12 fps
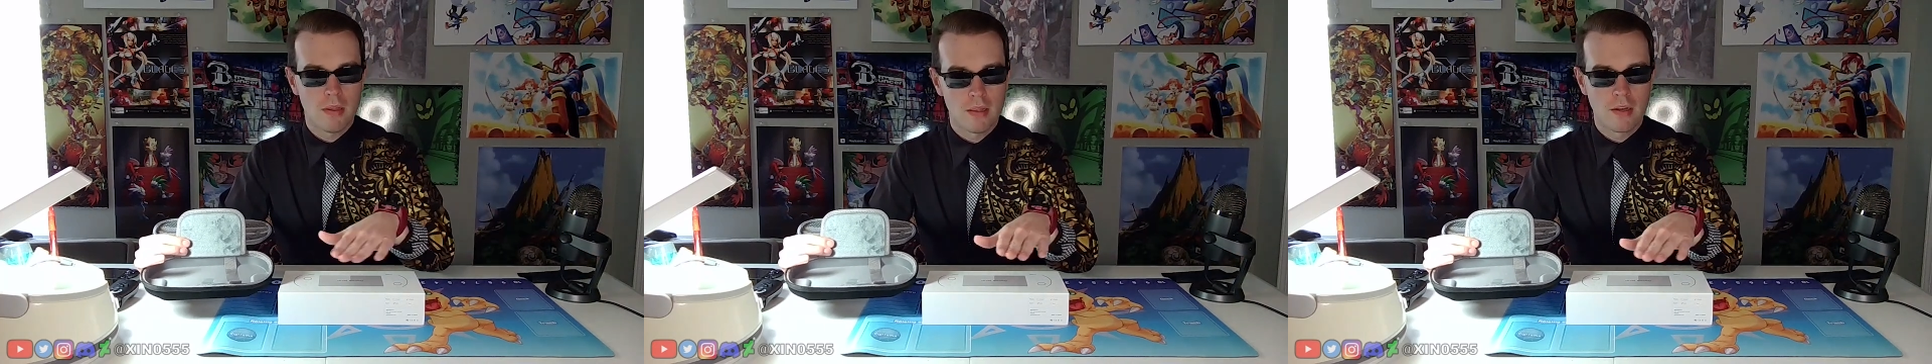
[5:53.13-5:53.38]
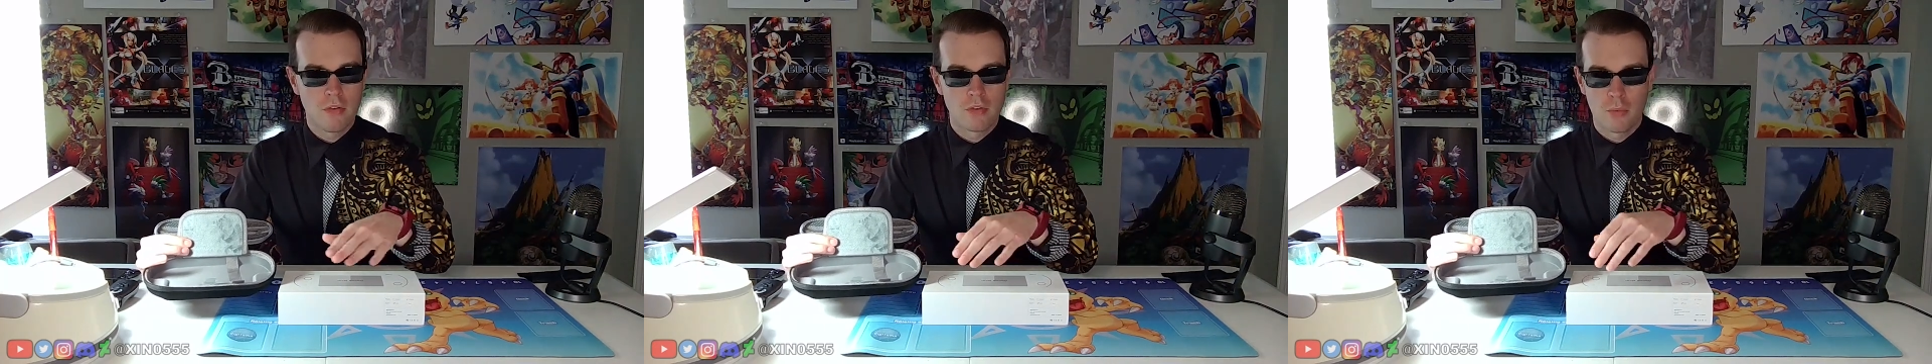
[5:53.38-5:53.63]
that I
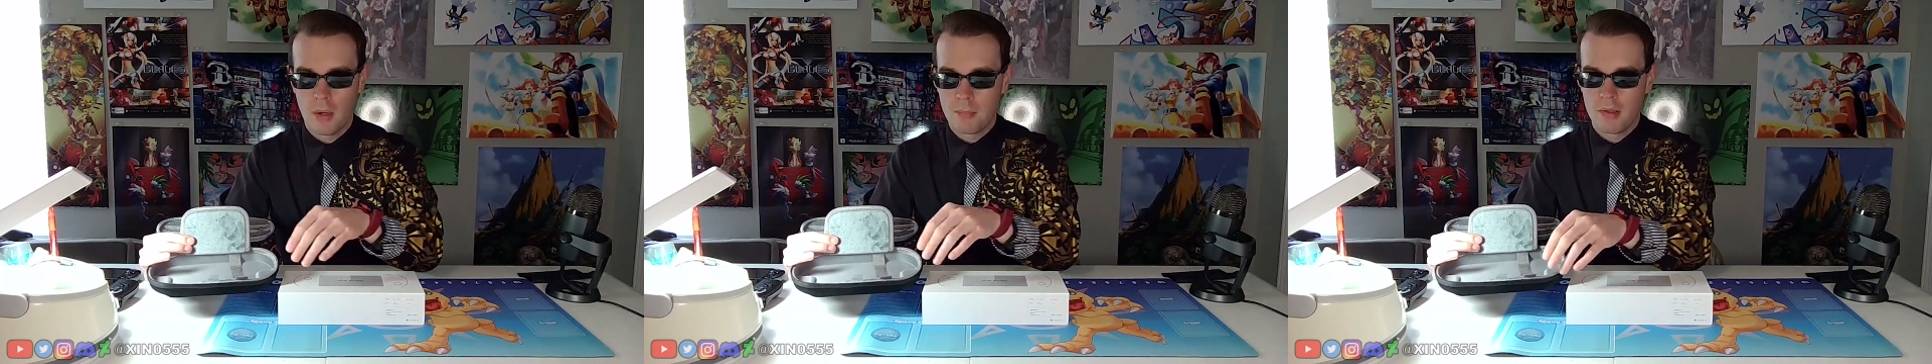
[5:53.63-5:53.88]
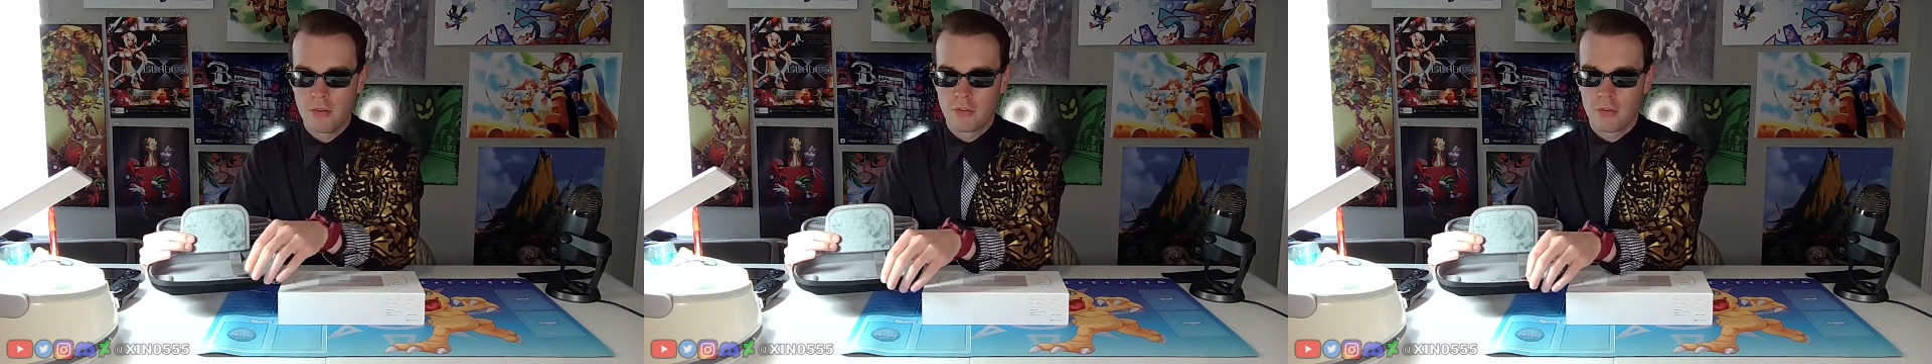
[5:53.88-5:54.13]
use to wipe
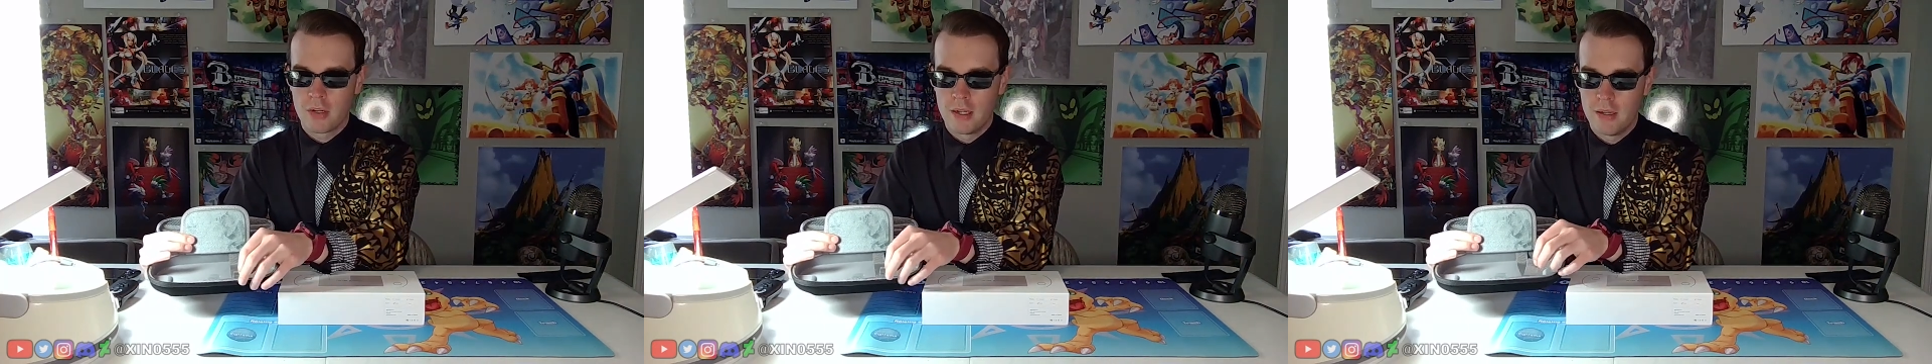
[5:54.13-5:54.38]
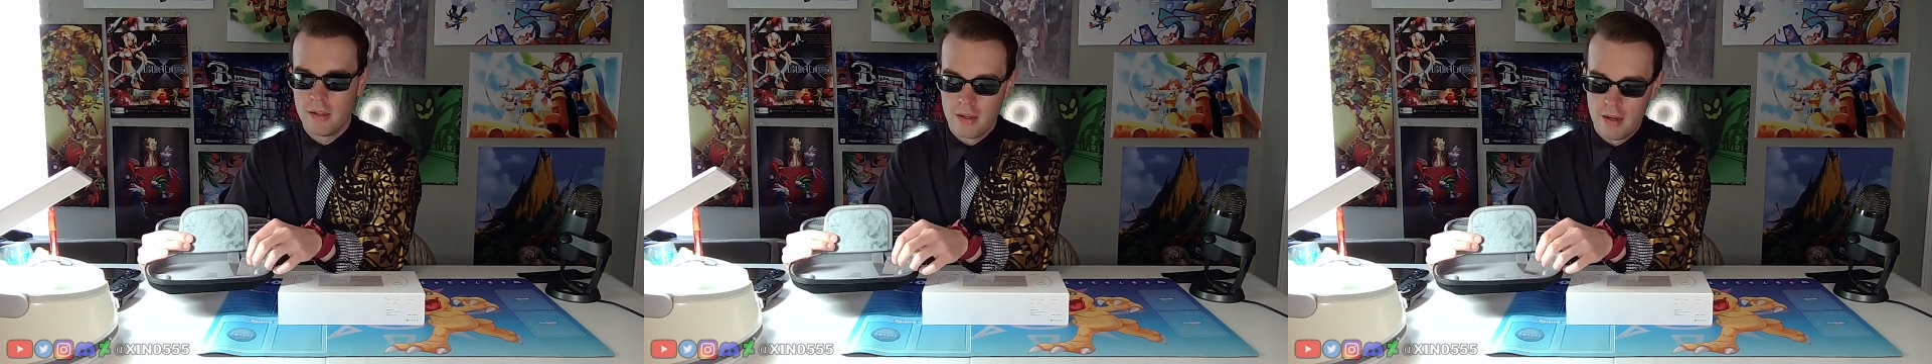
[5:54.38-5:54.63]
down the
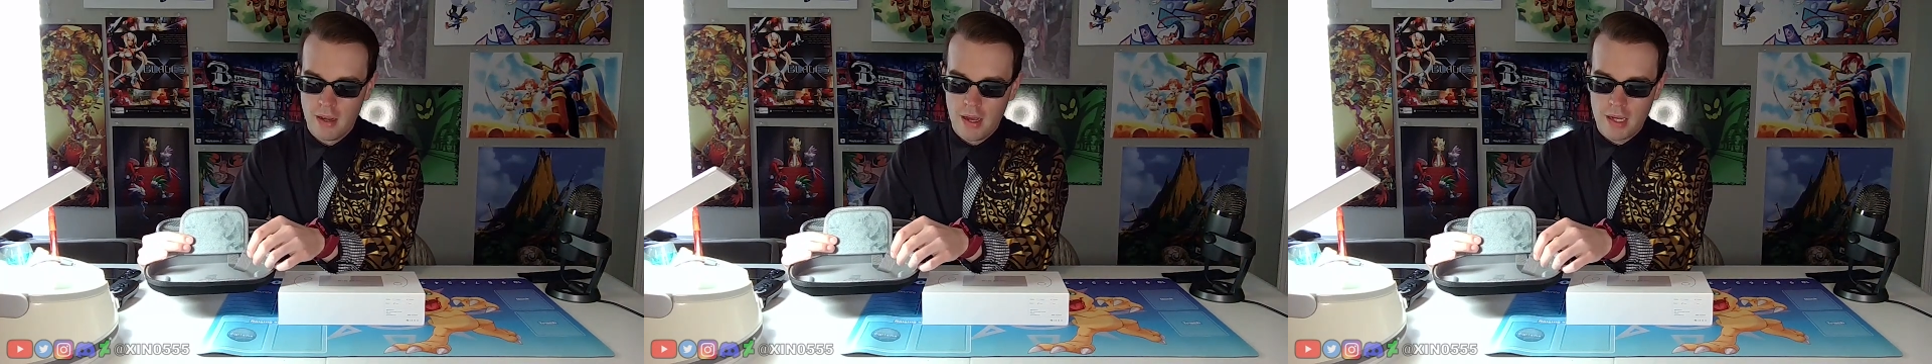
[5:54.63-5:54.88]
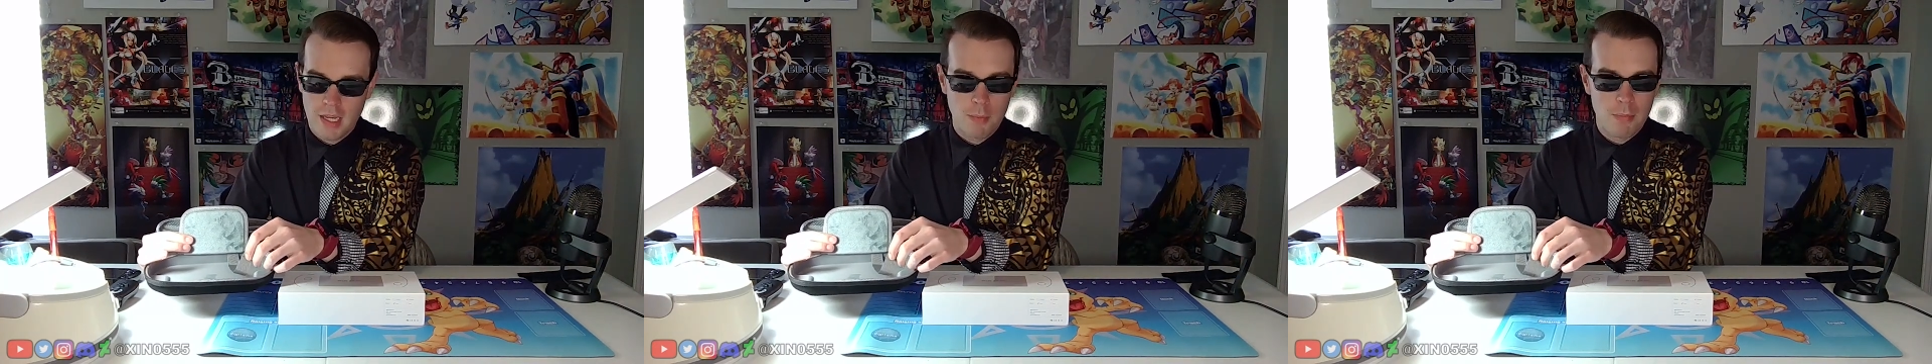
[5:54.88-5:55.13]
screen. I
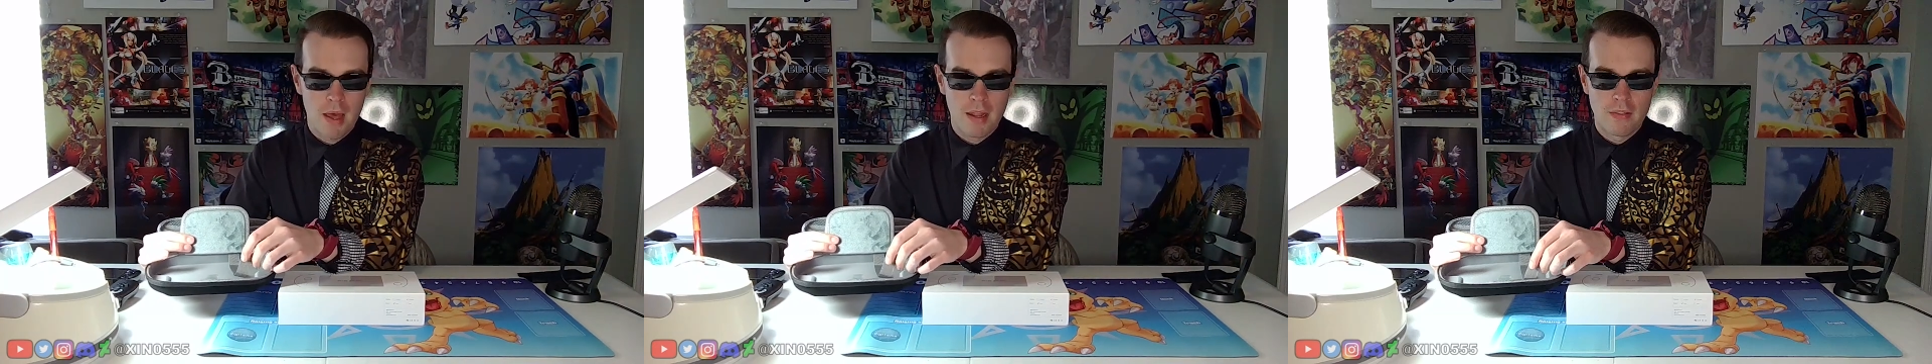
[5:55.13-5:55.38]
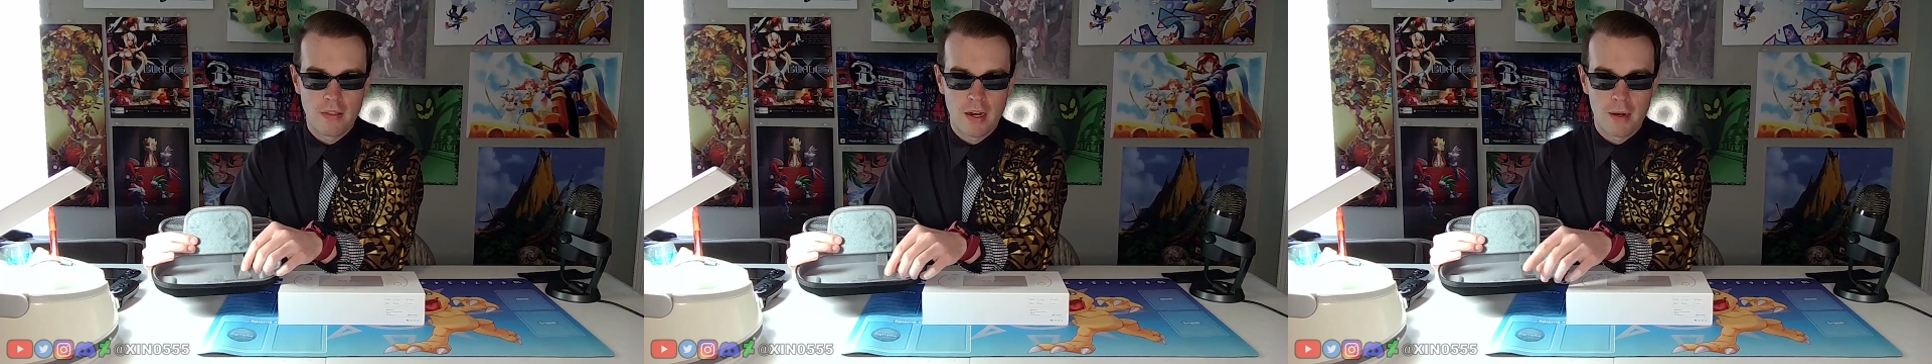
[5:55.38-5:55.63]
keep that
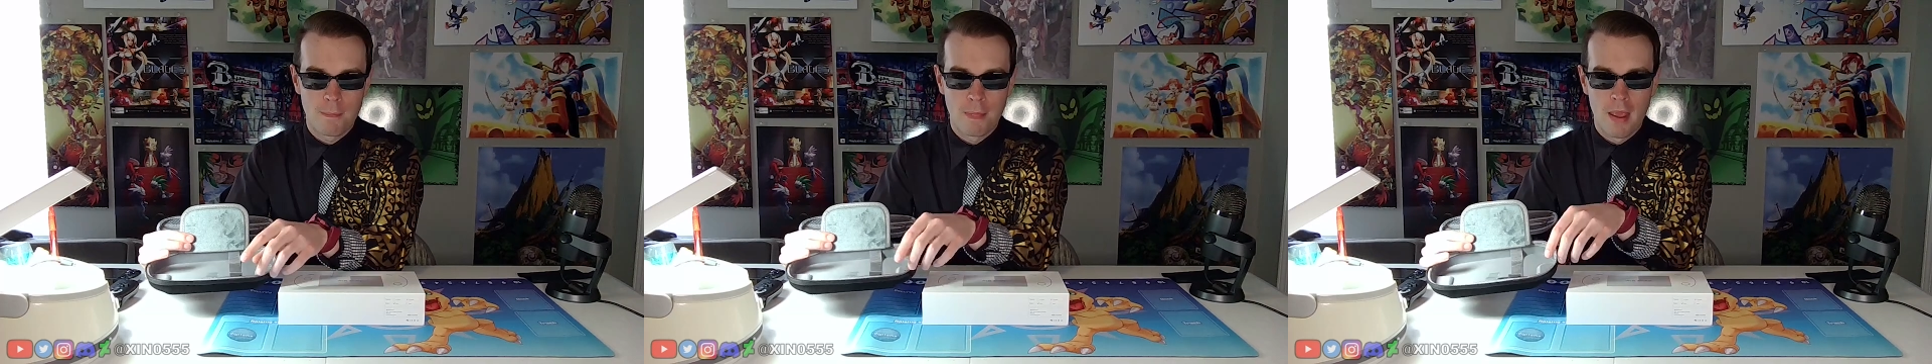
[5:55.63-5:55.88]
in there.